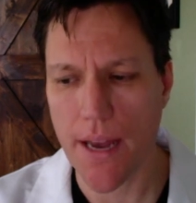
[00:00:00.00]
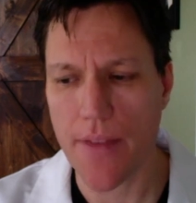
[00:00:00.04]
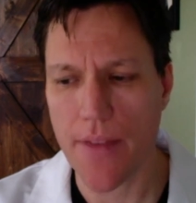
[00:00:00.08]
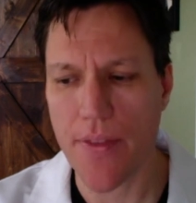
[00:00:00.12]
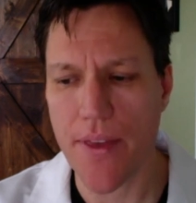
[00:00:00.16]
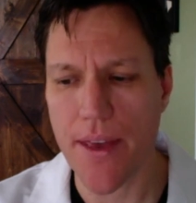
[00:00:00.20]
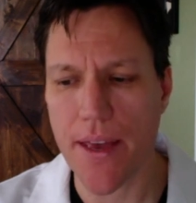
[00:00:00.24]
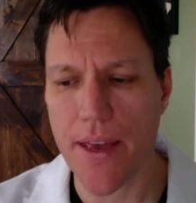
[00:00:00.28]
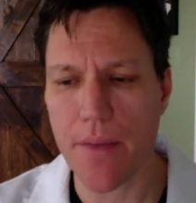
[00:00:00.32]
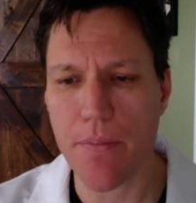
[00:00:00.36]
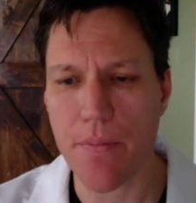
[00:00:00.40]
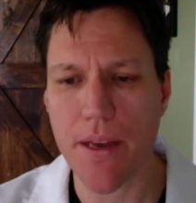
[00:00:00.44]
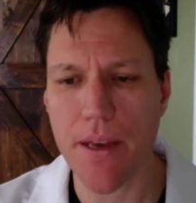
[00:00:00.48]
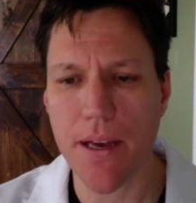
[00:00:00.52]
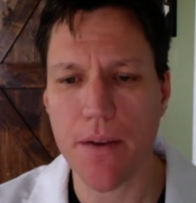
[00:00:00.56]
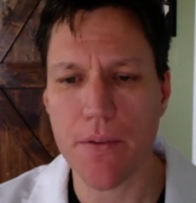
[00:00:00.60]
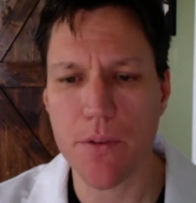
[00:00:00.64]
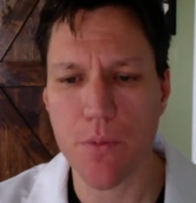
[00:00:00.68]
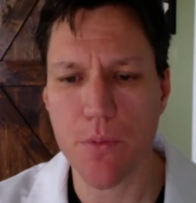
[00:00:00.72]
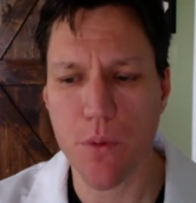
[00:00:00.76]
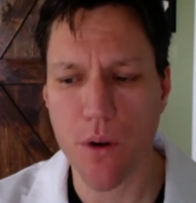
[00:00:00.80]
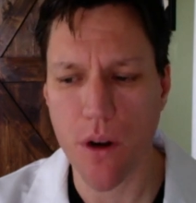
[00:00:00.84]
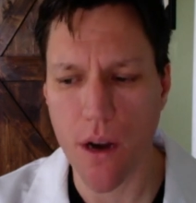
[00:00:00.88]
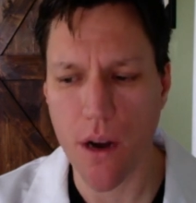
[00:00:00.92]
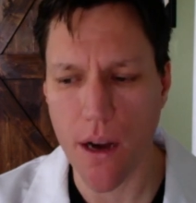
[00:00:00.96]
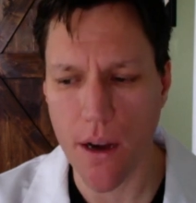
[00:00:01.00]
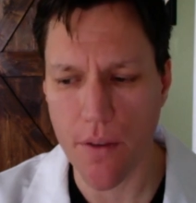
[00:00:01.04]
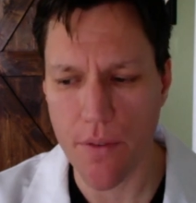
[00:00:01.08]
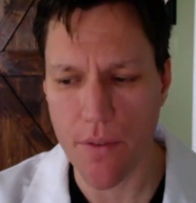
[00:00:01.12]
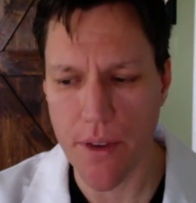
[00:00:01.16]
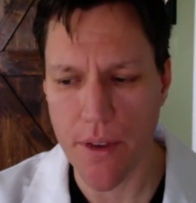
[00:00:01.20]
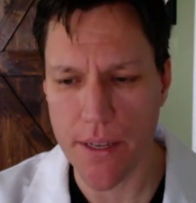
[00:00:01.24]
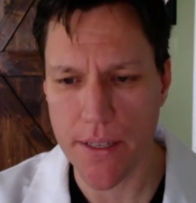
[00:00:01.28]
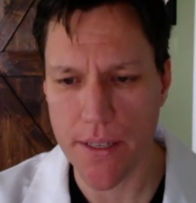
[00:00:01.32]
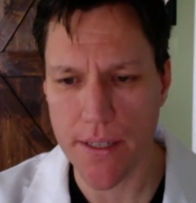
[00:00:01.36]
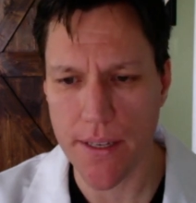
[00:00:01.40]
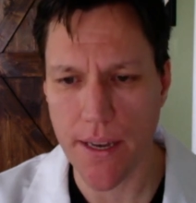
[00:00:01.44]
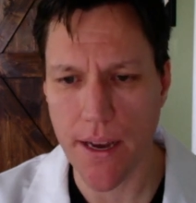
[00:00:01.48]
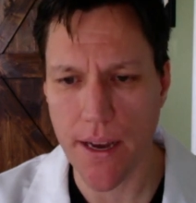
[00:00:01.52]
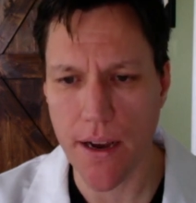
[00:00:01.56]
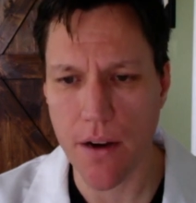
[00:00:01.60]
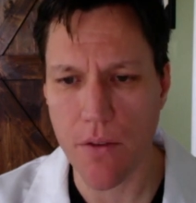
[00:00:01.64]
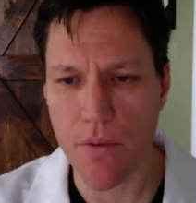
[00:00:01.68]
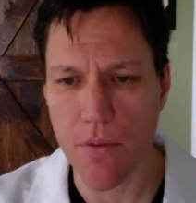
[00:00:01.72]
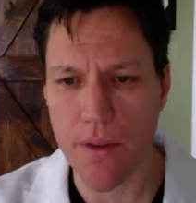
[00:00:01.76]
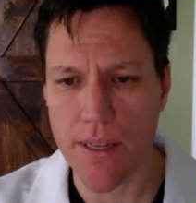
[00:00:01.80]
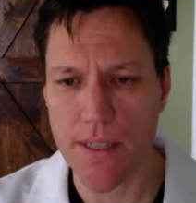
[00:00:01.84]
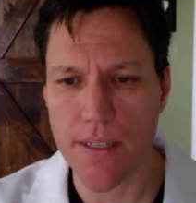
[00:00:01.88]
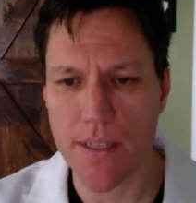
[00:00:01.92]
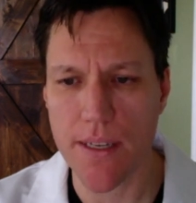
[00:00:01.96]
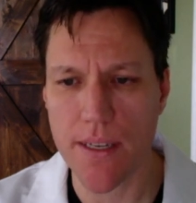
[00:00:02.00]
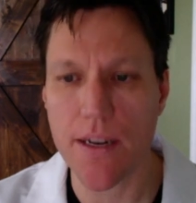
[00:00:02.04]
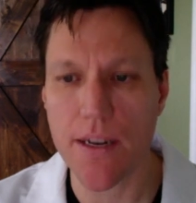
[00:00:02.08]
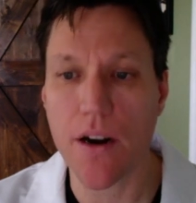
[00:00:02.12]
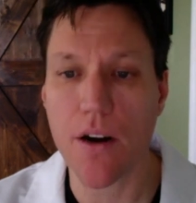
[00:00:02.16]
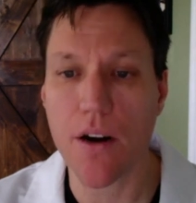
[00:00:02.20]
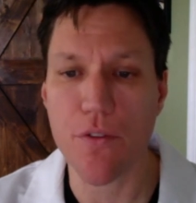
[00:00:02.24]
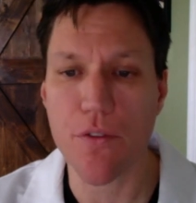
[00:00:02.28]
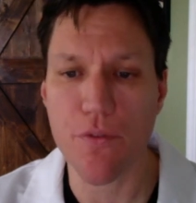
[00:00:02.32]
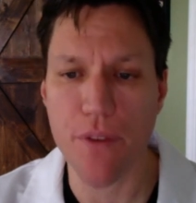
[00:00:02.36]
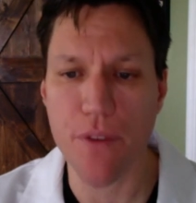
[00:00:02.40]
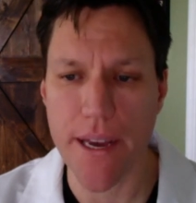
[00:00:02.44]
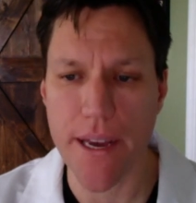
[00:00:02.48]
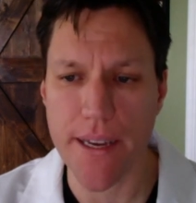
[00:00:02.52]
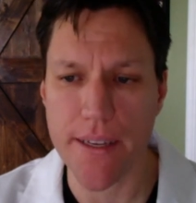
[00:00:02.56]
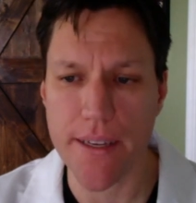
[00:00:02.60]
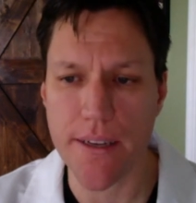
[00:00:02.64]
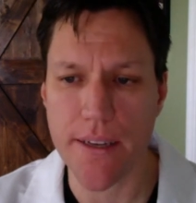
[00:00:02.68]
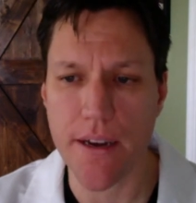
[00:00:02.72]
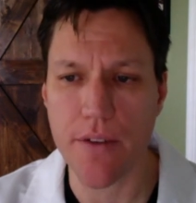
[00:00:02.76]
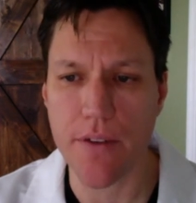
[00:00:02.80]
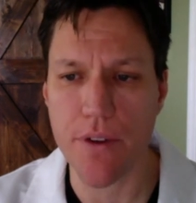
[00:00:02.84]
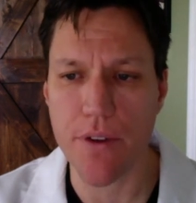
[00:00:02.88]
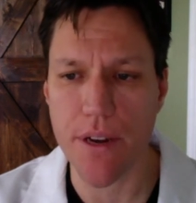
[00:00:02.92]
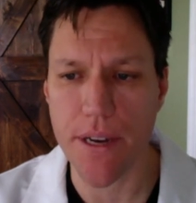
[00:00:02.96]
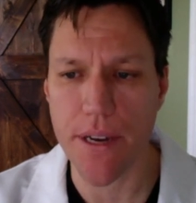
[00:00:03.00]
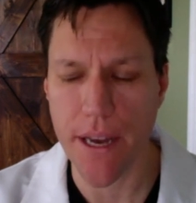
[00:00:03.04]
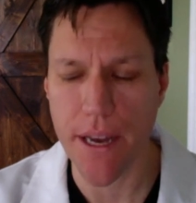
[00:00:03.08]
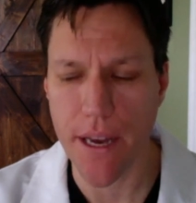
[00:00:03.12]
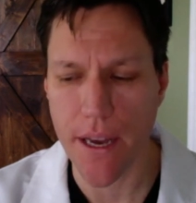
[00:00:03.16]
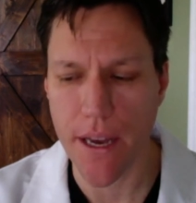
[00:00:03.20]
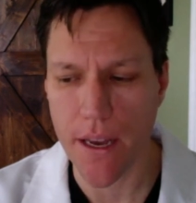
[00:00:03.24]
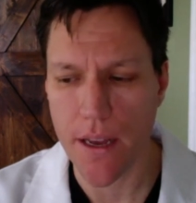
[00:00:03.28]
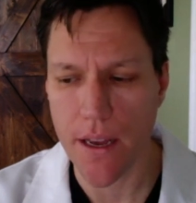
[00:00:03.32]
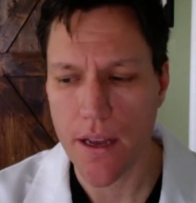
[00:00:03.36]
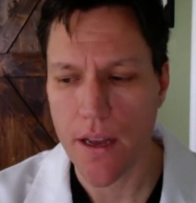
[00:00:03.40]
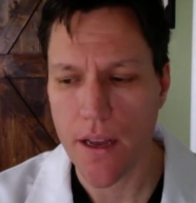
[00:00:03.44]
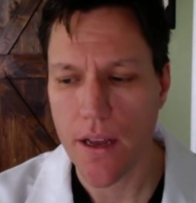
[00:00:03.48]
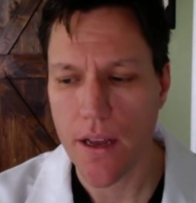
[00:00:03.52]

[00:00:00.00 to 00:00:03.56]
I think it becomes more obvious now. It's in our face every day.